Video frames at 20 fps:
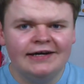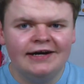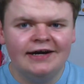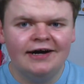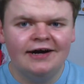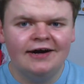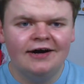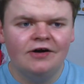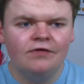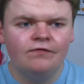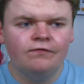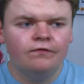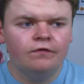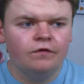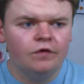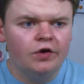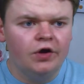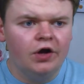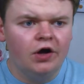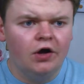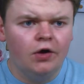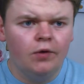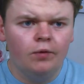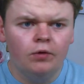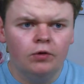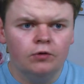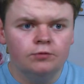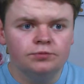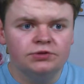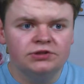have now
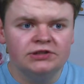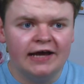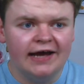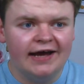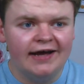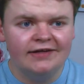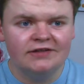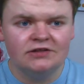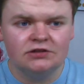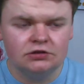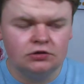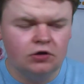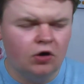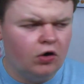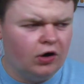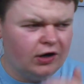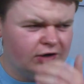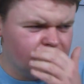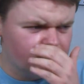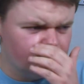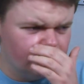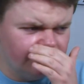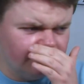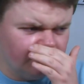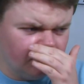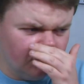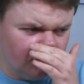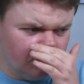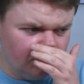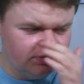upset, or I don't know
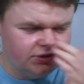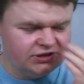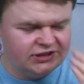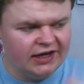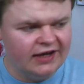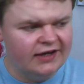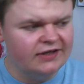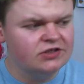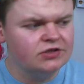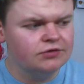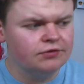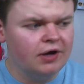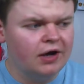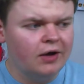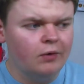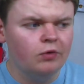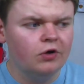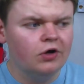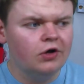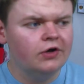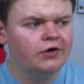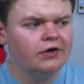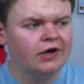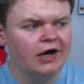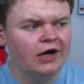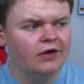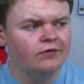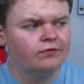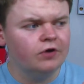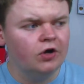if upset is the right word,
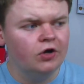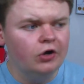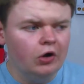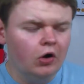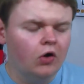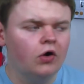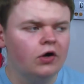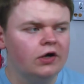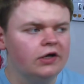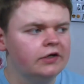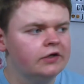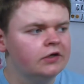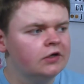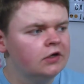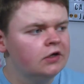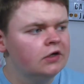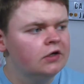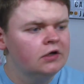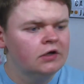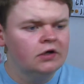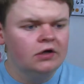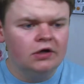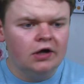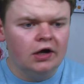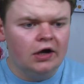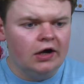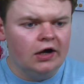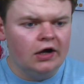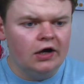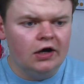I've annoyed
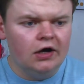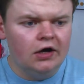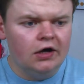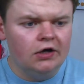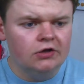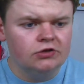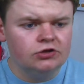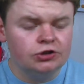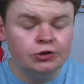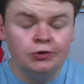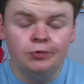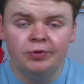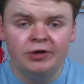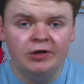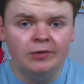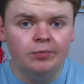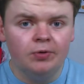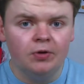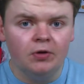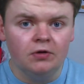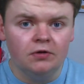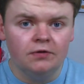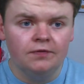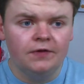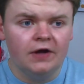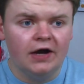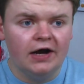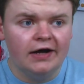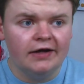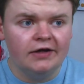two people
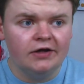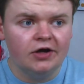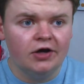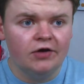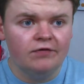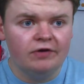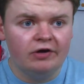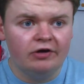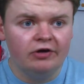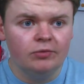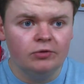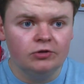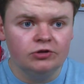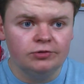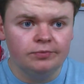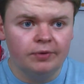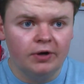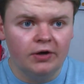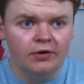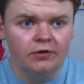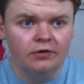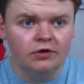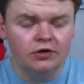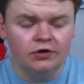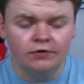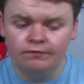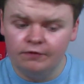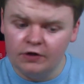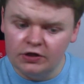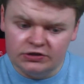that I care very much about. And
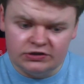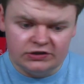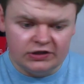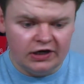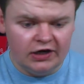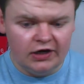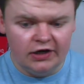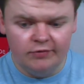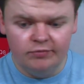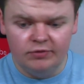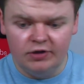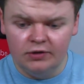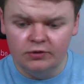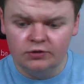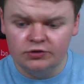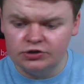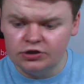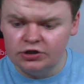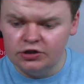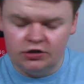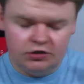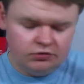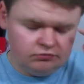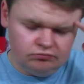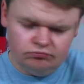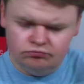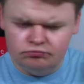the first time it was a,